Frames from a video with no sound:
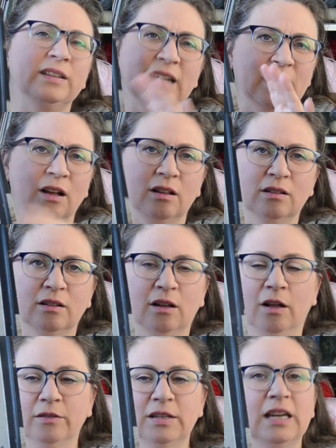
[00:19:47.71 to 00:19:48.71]
day
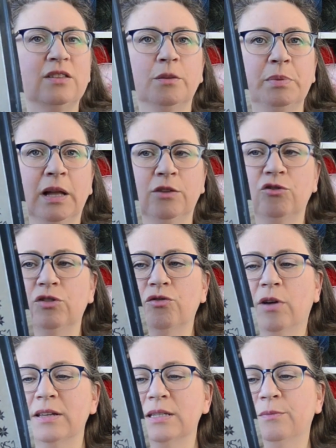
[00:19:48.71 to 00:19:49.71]
I'll take the plunge and
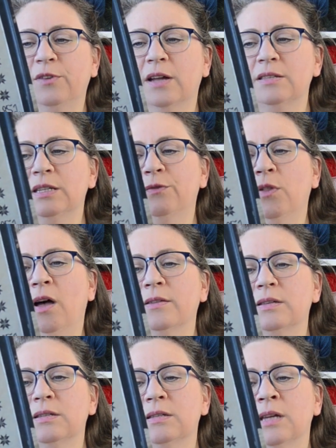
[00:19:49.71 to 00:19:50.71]
try some Fancy
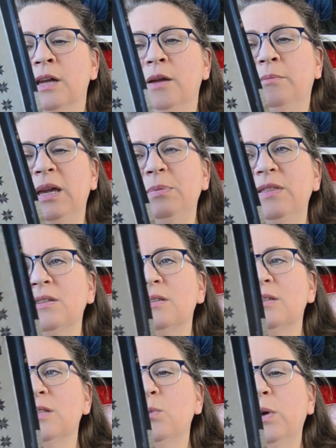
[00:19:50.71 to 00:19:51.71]
Flosses. Maybe
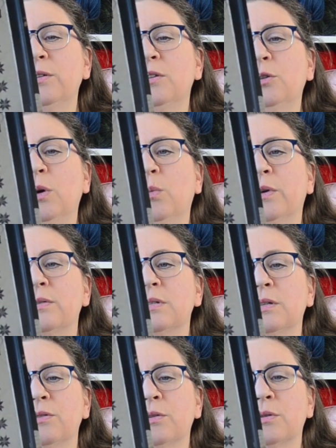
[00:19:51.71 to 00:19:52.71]
this is the one to do it with,
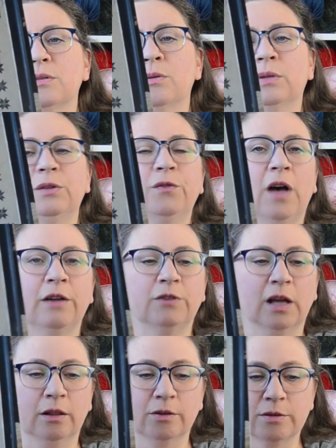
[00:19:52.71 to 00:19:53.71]
since there's only
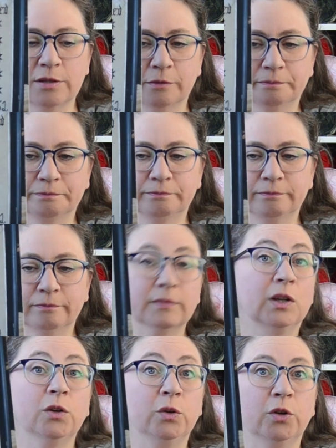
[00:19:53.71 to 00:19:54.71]
5 colors. Who